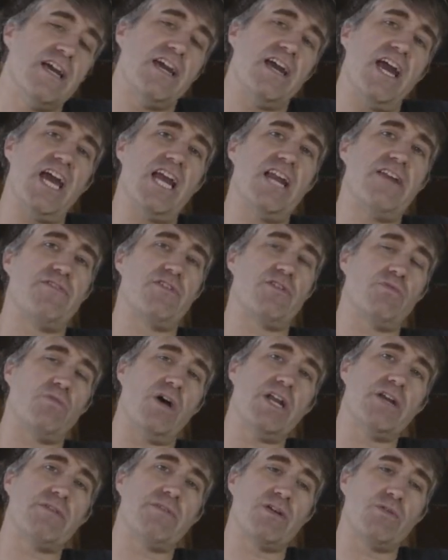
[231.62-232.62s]
And if you're
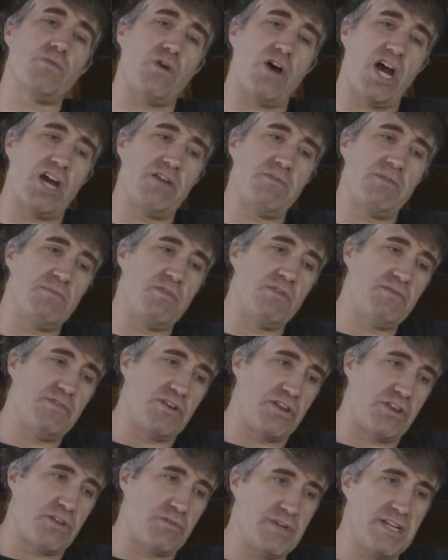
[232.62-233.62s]
wondering why I'd be moving
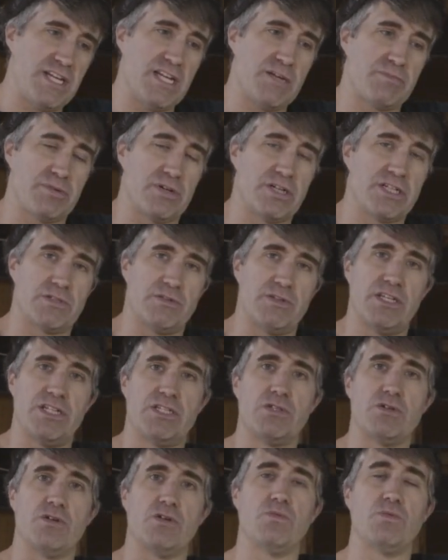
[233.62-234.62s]
a 3D printer
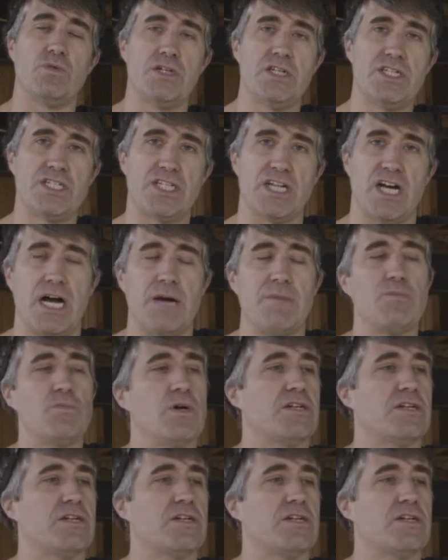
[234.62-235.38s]
into a wood shop,